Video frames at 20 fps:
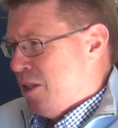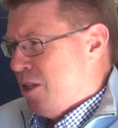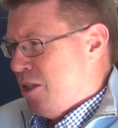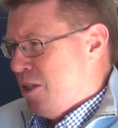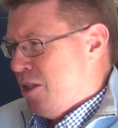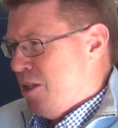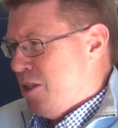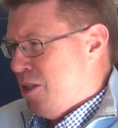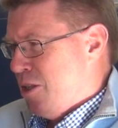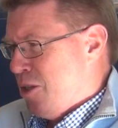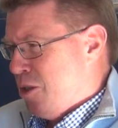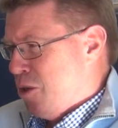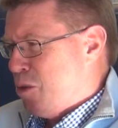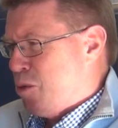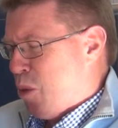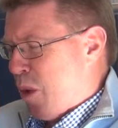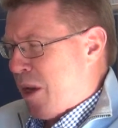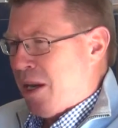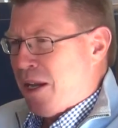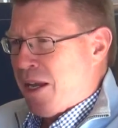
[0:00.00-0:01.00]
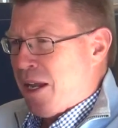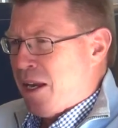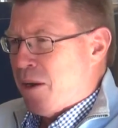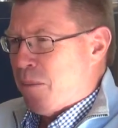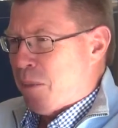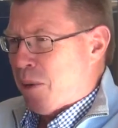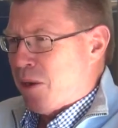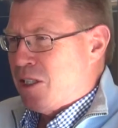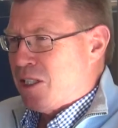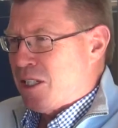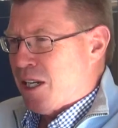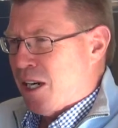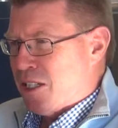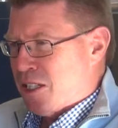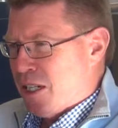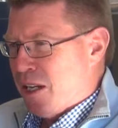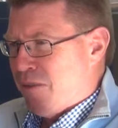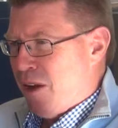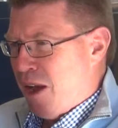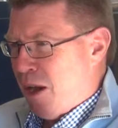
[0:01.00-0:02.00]
you quickly get an
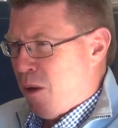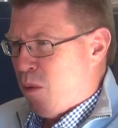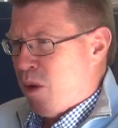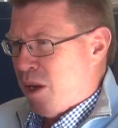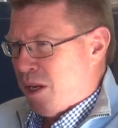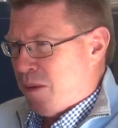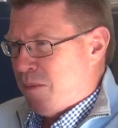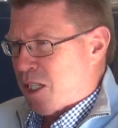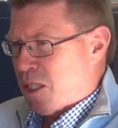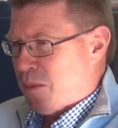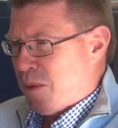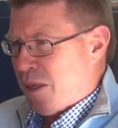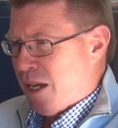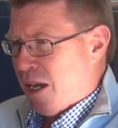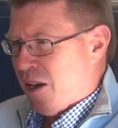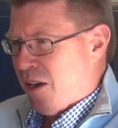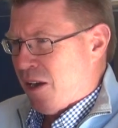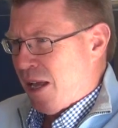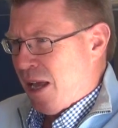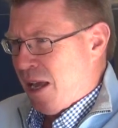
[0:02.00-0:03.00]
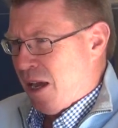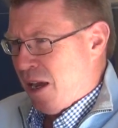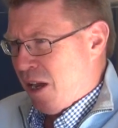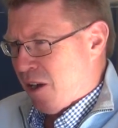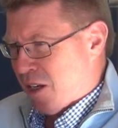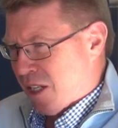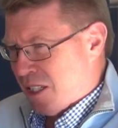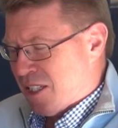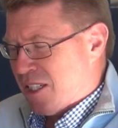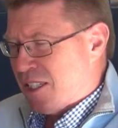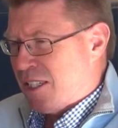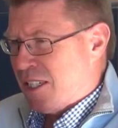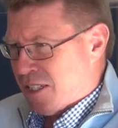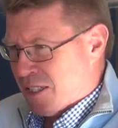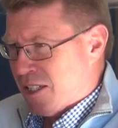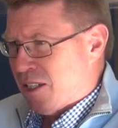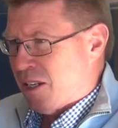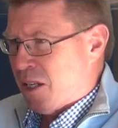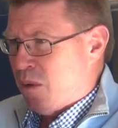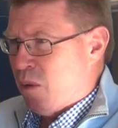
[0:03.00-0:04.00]
appreciation of how well he must be going, how
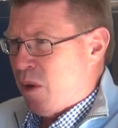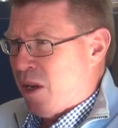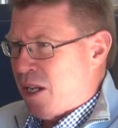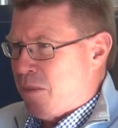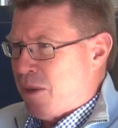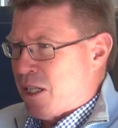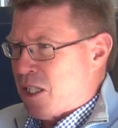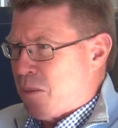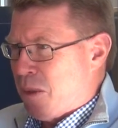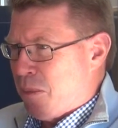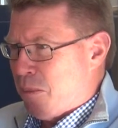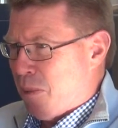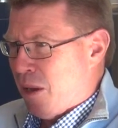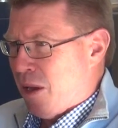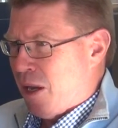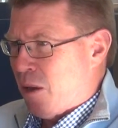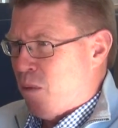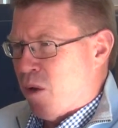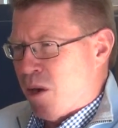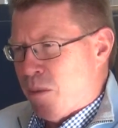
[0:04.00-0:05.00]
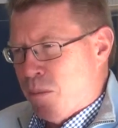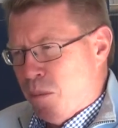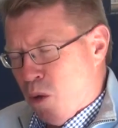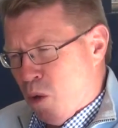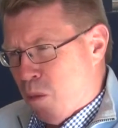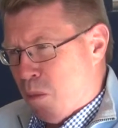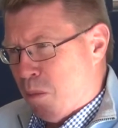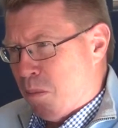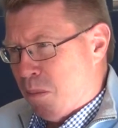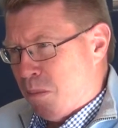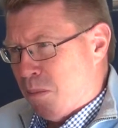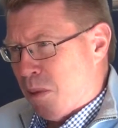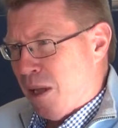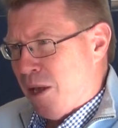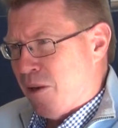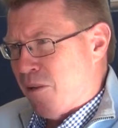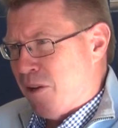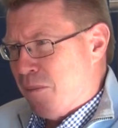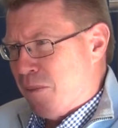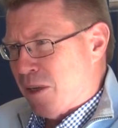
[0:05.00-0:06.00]
consistently well he must be playing, what a ball
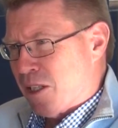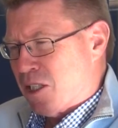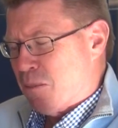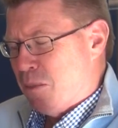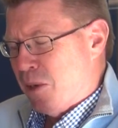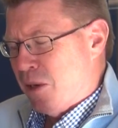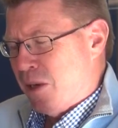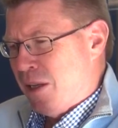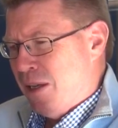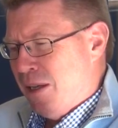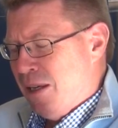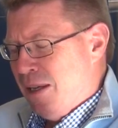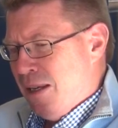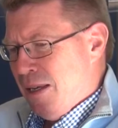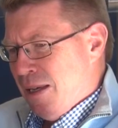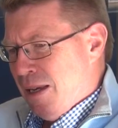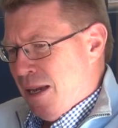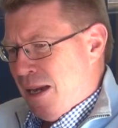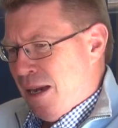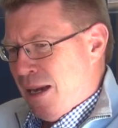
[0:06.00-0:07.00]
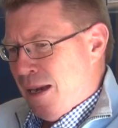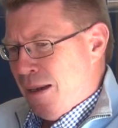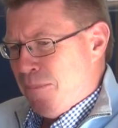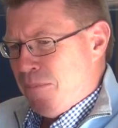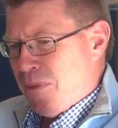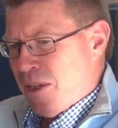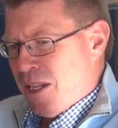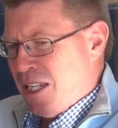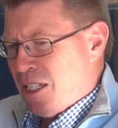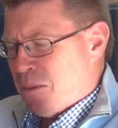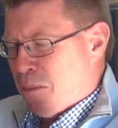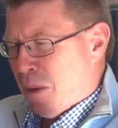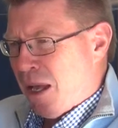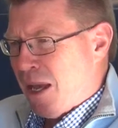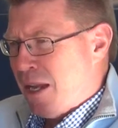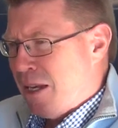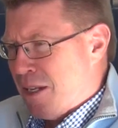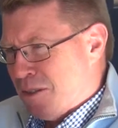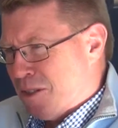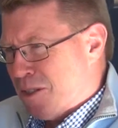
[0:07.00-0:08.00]
player he must be. He's
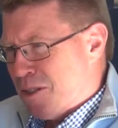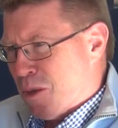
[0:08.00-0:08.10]
played at